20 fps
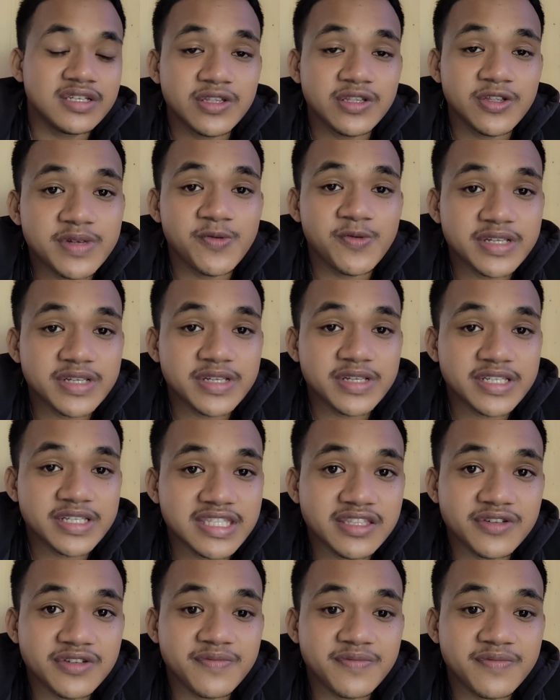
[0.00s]
you must
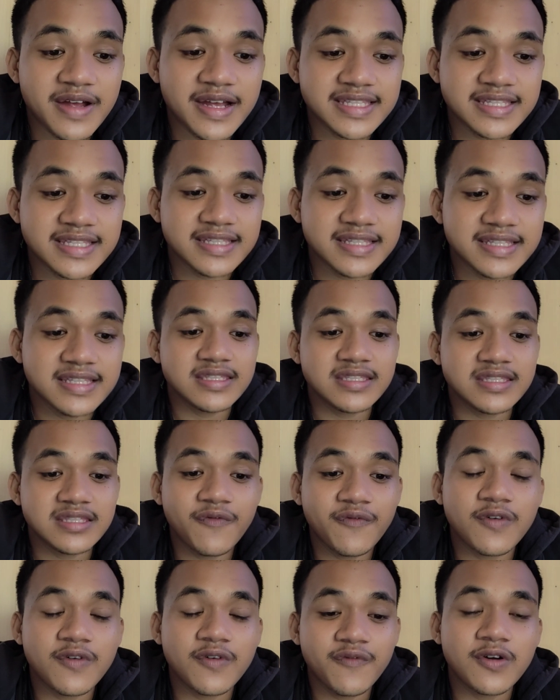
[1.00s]
determine the
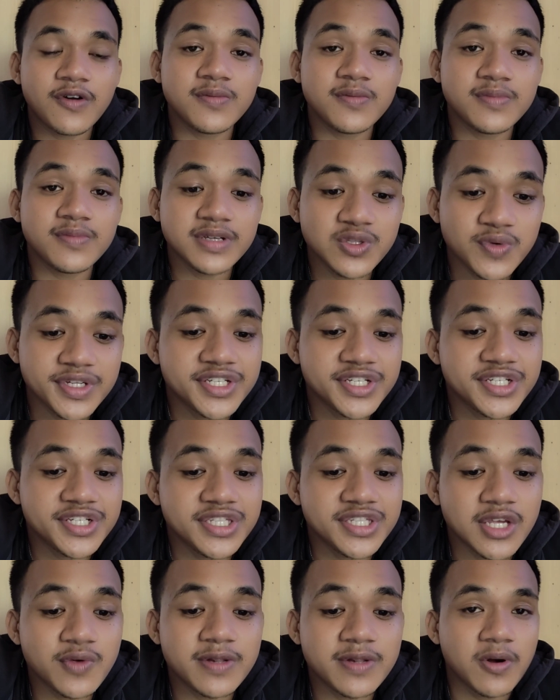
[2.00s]
form in which
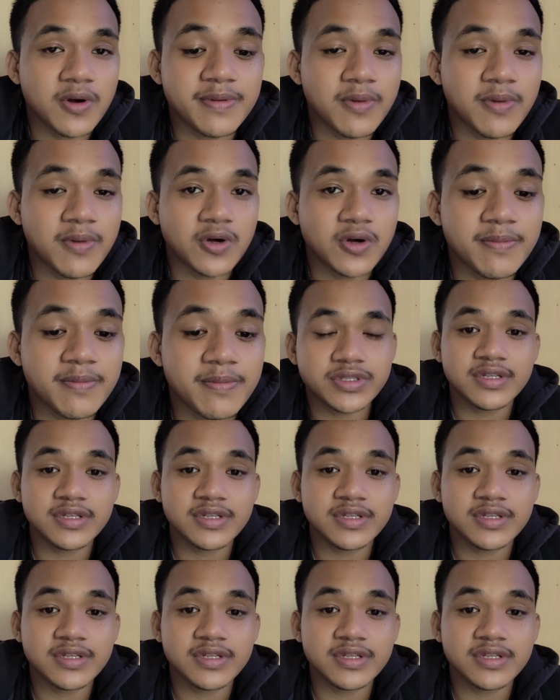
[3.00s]
they will be bought.